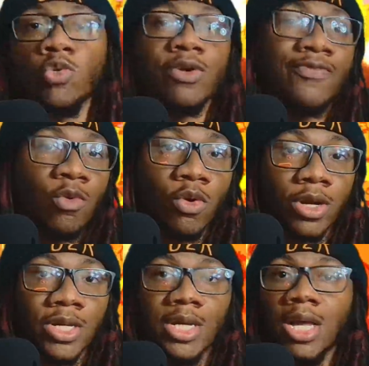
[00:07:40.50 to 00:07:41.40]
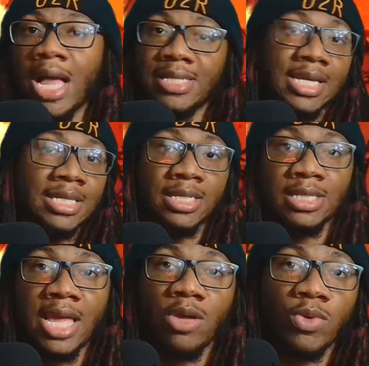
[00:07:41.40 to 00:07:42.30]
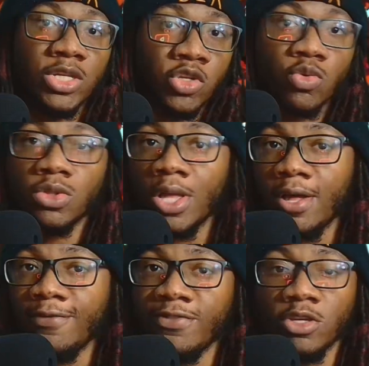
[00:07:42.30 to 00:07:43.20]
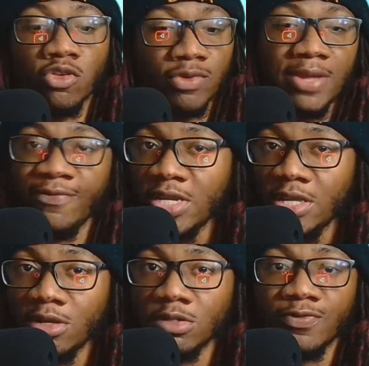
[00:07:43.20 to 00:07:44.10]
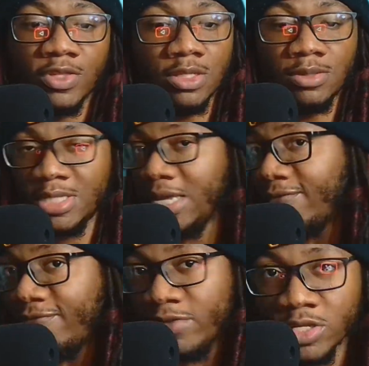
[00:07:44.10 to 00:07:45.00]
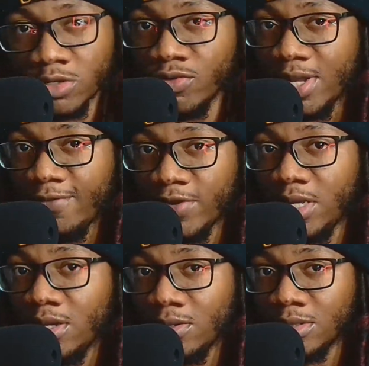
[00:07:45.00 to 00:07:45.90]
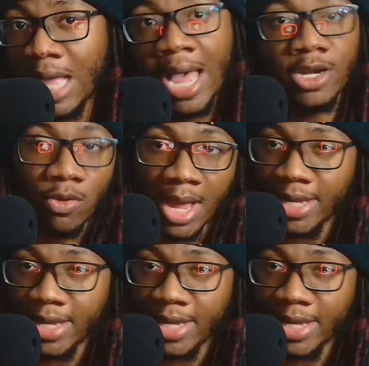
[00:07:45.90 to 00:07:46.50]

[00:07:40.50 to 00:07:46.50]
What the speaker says: it for. At the end of the day, we do love to create videos for the sake of just creating videos. I know I